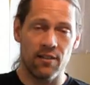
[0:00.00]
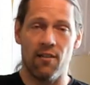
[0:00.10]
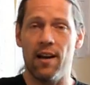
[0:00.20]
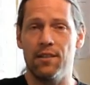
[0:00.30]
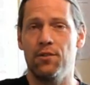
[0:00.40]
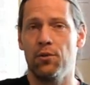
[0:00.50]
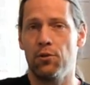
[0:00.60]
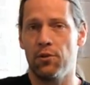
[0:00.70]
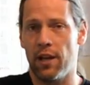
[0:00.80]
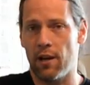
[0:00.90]
advise you
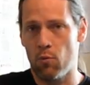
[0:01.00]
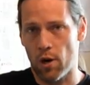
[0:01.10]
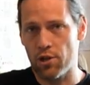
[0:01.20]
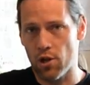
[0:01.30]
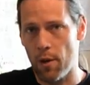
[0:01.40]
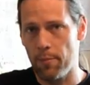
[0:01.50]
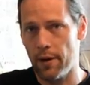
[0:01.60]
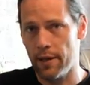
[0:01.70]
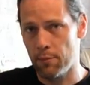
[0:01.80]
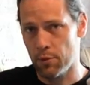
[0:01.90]
to take a workshop.
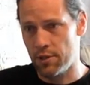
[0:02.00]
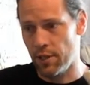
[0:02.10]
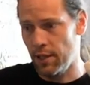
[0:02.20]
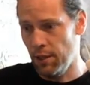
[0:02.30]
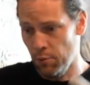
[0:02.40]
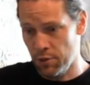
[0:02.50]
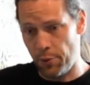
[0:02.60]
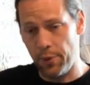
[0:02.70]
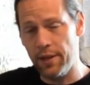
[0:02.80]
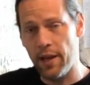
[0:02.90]
It was it was
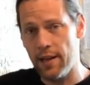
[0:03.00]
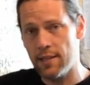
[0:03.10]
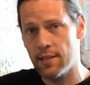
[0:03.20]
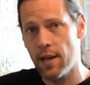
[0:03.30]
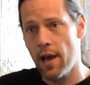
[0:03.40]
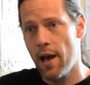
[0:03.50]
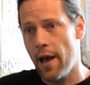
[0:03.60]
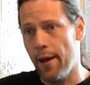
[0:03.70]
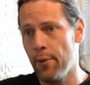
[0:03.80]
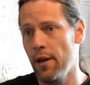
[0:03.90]
three days,
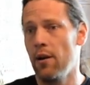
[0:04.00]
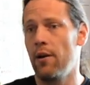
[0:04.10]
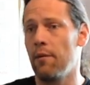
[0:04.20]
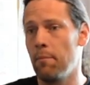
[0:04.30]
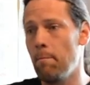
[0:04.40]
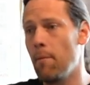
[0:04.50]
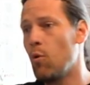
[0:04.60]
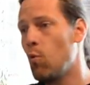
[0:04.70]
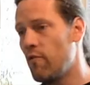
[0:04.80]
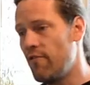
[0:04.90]
and we learned
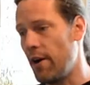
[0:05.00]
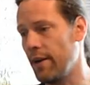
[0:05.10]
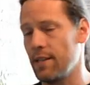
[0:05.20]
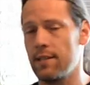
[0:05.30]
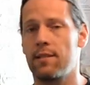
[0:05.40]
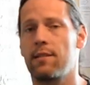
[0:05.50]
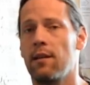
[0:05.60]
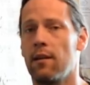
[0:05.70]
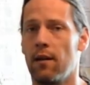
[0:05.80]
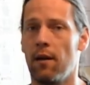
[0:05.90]
various
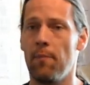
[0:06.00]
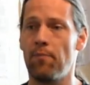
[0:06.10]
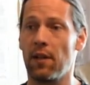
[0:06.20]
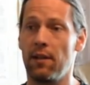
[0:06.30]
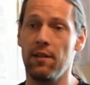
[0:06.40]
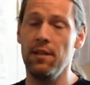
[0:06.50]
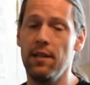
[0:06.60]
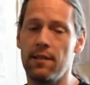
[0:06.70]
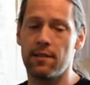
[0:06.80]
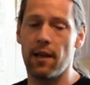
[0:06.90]
um,
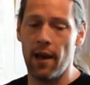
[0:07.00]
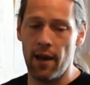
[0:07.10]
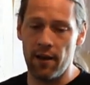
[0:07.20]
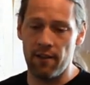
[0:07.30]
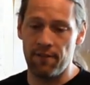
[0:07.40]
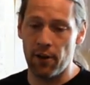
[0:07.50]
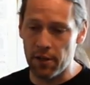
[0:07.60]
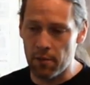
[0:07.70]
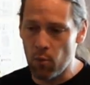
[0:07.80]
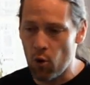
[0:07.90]
techniques. And
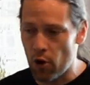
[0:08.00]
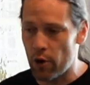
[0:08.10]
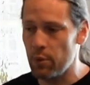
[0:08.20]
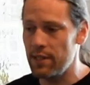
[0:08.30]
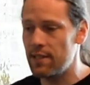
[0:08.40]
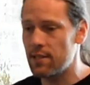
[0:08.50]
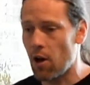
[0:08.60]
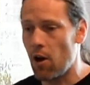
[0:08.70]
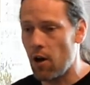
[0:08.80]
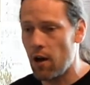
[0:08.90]
furthermore, we
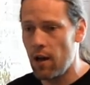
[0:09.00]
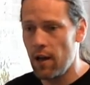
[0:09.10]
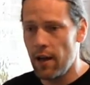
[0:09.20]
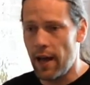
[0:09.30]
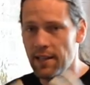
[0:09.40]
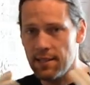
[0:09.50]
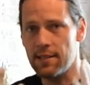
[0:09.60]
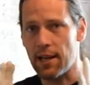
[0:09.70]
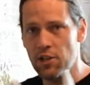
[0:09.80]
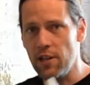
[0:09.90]
saw, and this
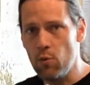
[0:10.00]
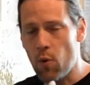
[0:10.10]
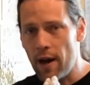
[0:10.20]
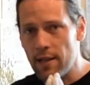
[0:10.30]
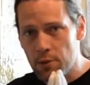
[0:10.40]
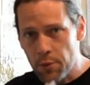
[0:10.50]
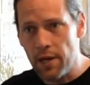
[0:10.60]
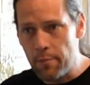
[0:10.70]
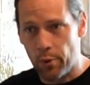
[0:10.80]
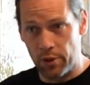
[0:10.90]
is actually why it's
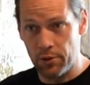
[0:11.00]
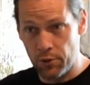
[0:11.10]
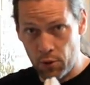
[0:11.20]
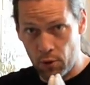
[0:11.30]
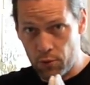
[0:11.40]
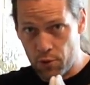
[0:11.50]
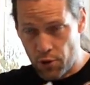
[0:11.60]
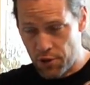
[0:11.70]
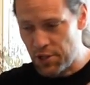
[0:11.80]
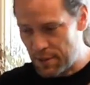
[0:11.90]
really important to go to
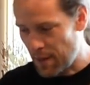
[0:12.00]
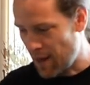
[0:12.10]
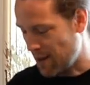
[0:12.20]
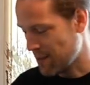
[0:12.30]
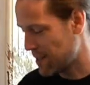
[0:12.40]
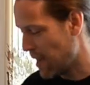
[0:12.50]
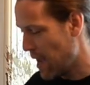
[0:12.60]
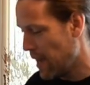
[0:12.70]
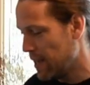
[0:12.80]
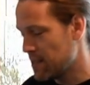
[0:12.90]
George Eastman House,
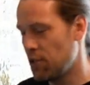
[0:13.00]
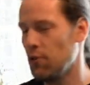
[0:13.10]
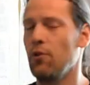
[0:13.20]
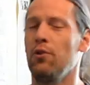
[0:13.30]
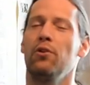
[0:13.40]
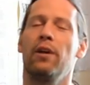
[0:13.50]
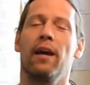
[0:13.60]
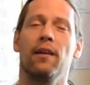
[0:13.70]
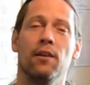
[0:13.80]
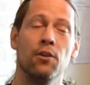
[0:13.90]
is that you you
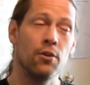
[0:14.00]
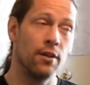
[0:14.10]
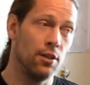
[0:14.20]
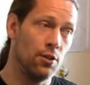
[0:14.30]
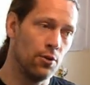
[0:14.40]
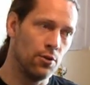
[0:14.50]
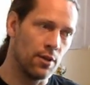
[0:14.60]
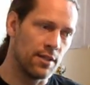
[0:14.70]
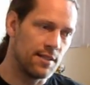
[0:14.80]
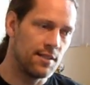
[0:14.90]
get, you, you you
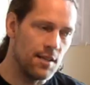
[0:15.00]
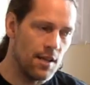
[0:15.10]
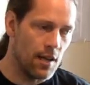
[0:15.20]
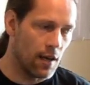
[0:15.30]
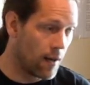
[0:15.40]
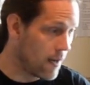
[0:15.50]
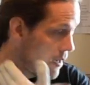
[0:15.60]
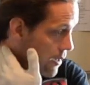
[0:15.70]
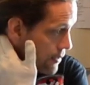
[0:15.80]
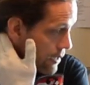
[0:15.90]
can see
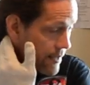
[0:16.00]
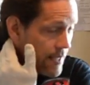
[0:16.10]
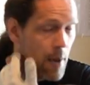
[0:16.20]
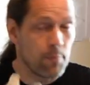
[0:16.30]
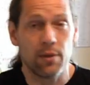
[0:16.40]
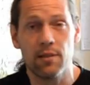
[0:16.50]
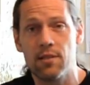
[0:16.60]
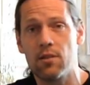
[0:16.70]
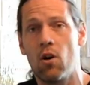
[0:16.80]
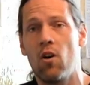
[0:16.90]
uh, the
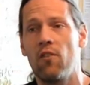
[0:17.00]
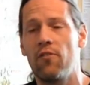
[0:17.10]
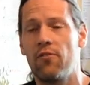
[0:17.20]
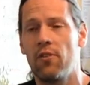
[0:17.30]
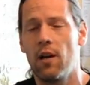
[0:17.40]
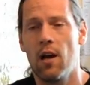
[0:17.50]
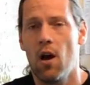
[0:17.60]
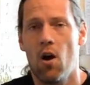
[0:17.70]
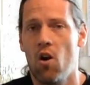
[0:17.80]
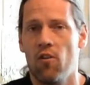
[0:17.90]
examples of
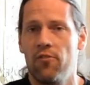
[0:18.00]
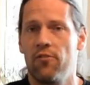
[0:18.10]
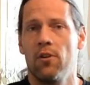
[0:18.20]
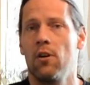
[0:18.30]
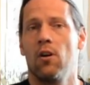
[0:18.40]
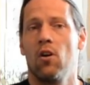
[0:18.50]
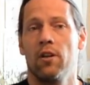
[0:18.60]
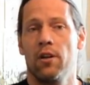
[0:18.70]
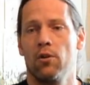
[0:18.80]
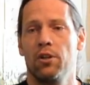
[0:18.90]
of uh,
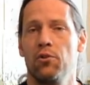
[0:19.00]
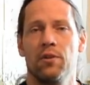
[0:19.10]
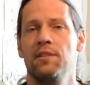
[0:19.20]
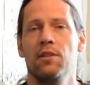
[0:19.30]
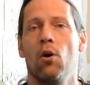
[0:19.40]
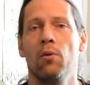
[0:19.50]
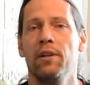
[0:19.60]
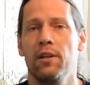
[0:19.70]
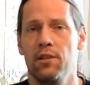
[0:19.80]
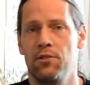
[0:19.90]
you know that you can see only
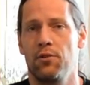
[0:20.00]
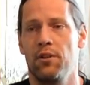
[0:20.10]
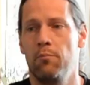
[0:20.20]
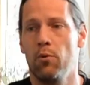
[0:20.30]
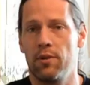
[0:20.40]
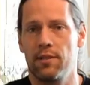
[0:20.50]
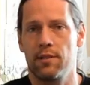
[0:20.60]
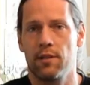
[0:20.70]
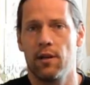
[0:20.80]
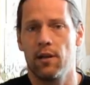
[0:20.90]
in history
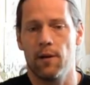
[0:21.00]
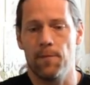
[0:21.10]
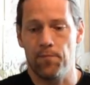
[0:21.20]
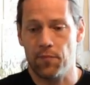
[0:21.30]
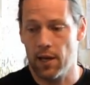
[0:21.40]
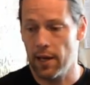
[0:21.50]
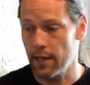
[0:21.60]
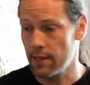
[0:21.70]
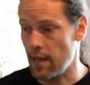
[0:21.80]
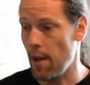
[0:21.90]
books um,
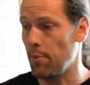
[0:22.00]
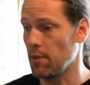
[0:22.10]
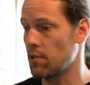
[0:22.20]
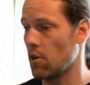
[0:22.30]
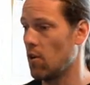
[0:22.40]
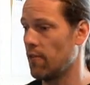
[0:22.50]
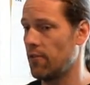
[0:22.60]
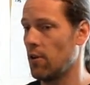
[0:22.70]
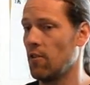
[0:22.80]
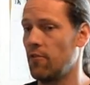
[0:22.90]
like examples of,
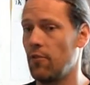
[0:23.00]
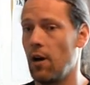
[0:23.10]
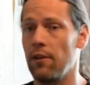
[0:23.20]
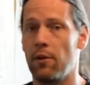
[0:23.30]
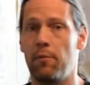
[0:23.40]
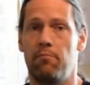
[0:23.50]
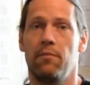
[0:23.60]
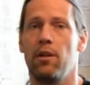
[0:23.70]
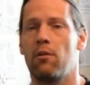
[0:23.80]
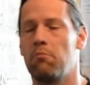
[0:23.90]
of other
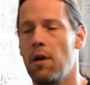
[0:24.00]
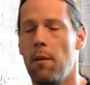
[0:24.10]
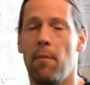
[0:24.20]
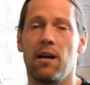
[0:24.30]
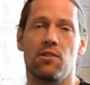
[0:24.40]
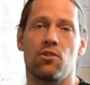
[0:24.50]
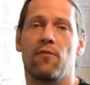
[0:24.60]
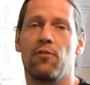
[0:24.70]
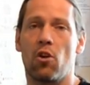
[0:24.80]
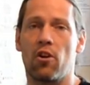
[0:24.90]
you know masters
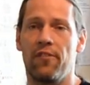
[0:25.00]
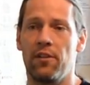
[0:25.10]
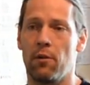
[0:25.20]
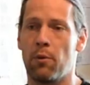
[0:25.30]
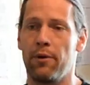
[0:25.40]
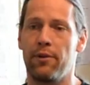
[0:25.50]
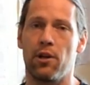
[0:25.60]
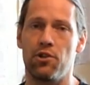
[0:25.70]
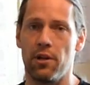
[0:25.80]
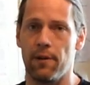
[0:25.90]
of photography that were
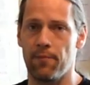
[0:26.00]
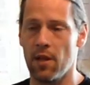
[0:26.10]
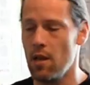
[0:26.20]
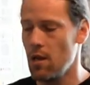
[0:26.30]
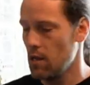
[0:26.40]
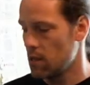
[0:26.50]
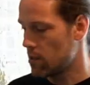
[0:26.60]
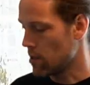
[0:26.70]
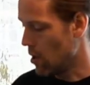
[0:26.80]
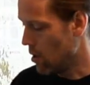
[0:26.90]
retouching
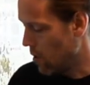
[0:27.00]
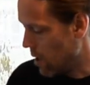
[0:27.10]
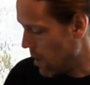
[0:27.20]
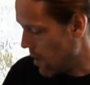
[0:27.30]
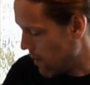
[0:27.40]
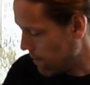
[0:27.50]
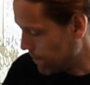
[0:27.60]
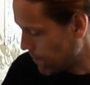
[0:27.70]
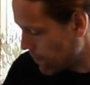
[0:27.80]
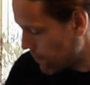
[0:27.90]
so,
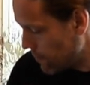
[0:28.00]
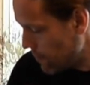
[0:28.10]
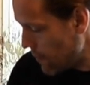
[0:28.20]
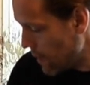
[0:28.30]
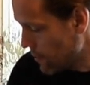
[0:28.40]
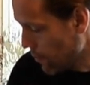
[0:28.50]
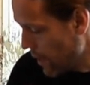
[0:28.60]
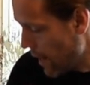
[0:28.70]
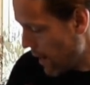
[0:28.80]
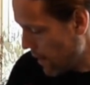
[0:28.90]
um, so
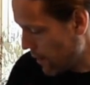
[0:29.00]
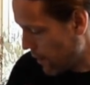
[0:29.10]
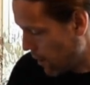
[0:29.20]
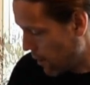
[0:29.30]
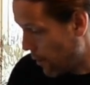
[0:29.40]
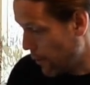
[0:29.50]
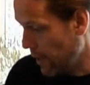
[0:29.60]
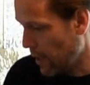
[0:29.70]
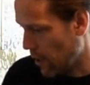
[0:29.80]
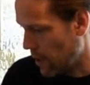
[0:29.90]
yeah, I learned a, a
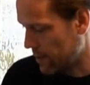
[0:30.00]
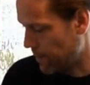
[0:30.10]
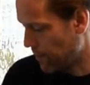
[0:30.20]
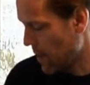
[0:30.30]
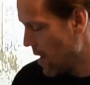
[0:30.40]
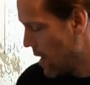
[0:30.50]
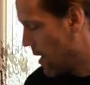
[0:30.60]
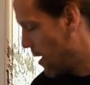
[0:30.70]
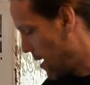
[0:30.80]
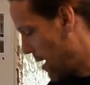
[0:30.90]
really a lot.
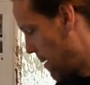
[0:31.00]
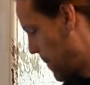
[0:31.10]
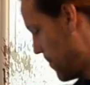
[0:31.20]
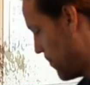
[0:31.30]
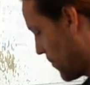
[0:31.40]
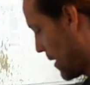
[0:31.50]
Um,